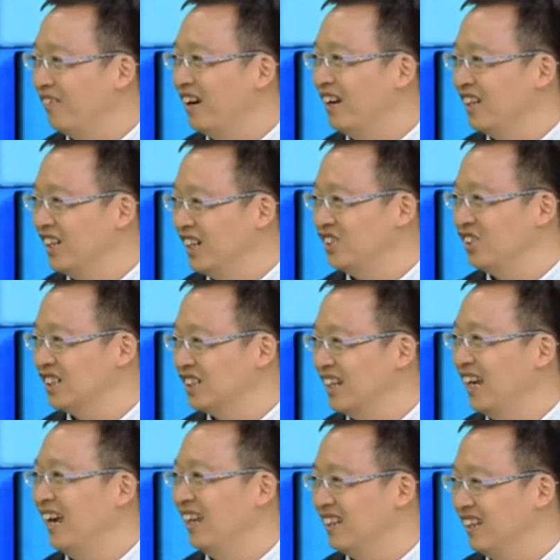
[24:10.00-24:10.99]
rather than
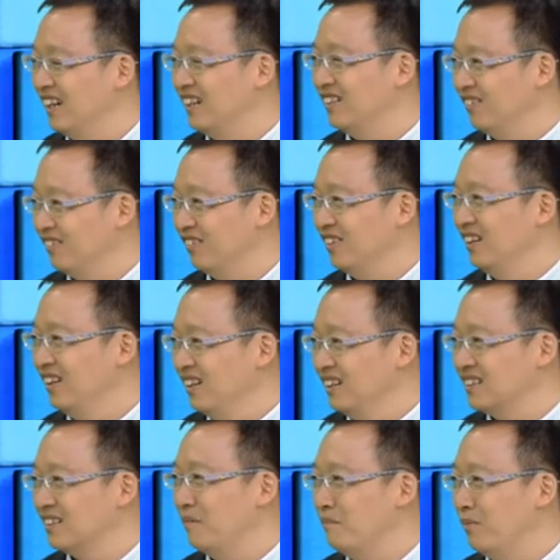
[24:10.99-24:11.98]
just adding
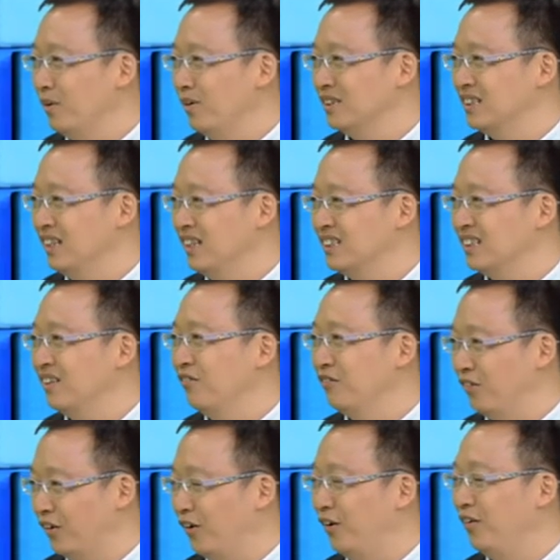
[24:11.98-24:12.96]
some more seats
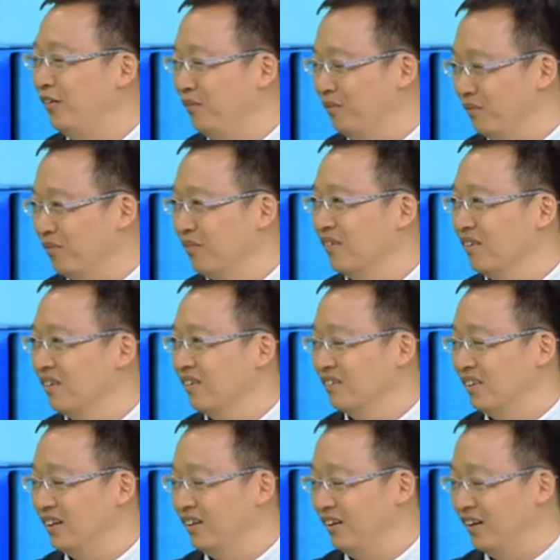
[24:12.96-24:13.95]
for
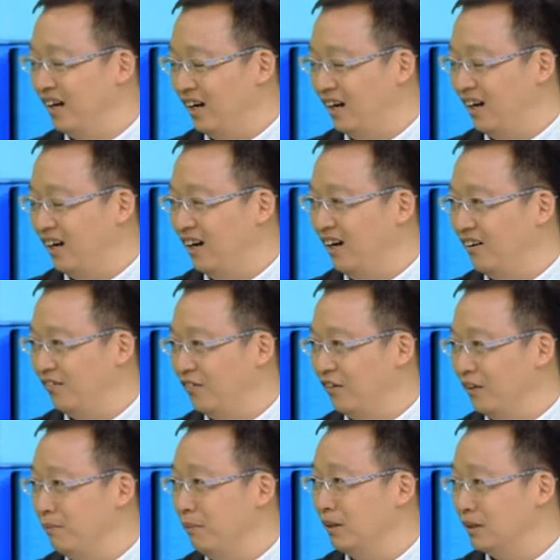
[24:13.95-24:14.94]

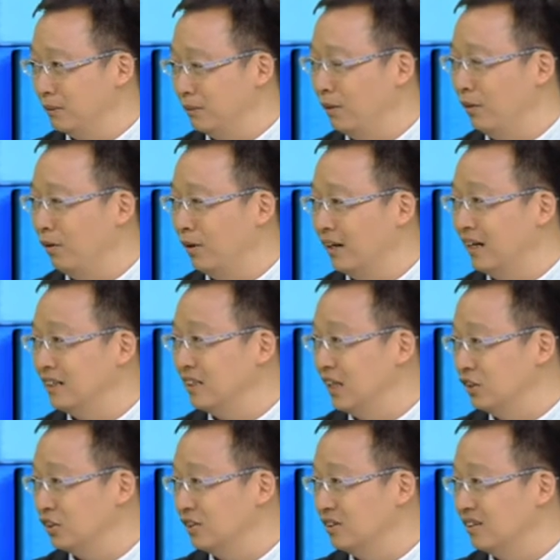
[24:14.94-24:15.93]
for the municipal
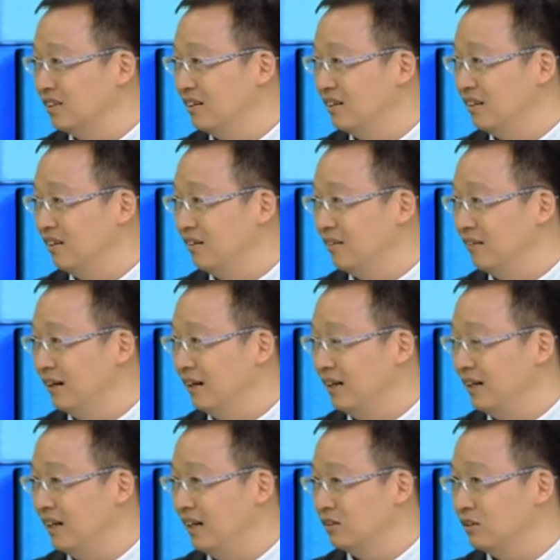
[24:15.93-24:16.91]
organization,
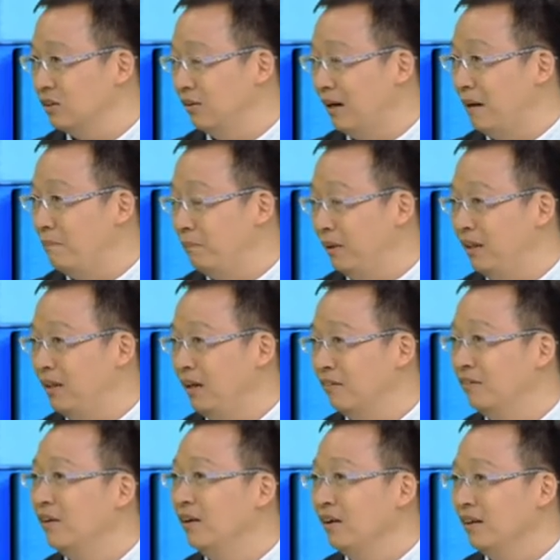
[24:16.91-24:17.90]
right? Mm-hmm. And so I
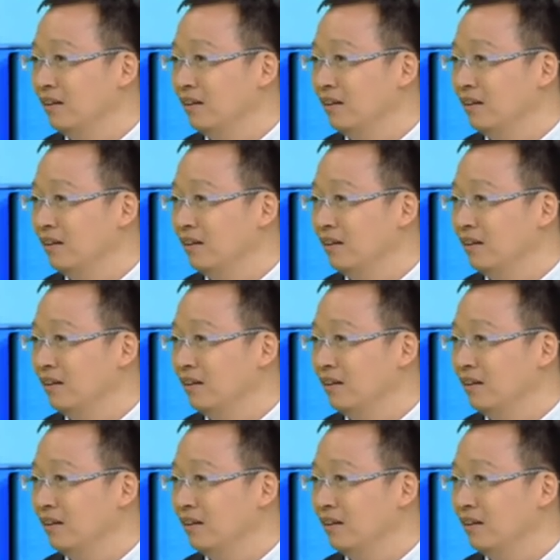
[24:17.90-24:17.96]
believe